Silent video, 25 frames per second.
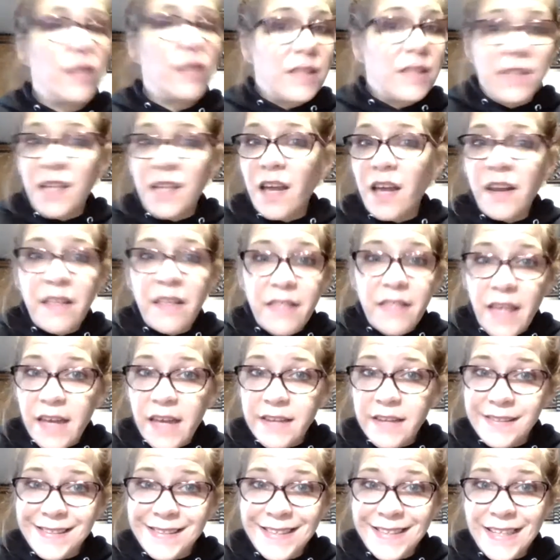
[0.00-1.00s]
None of
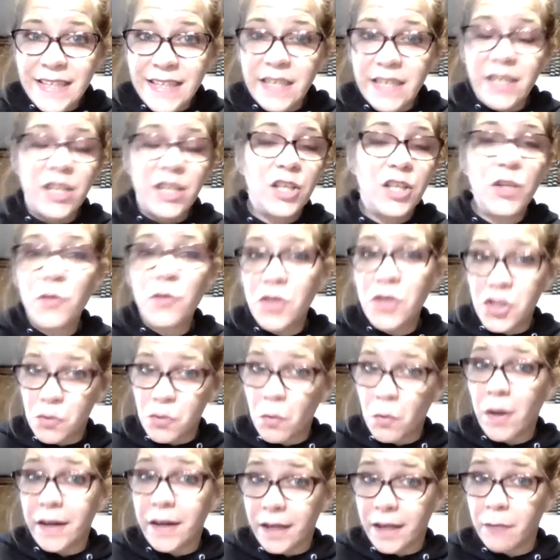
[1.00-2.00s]
that is needed. You just
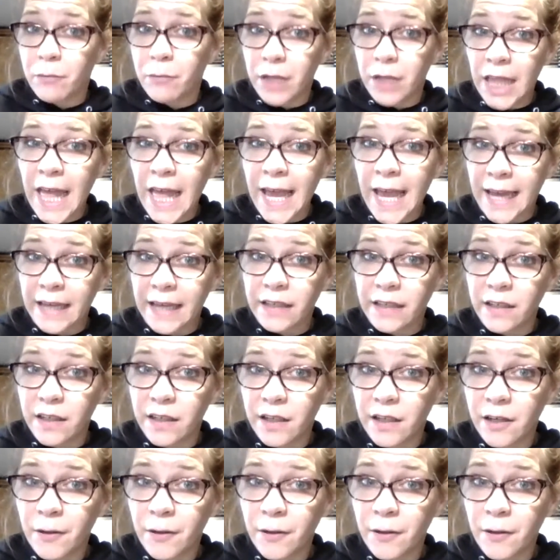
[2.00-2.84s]
want to complain.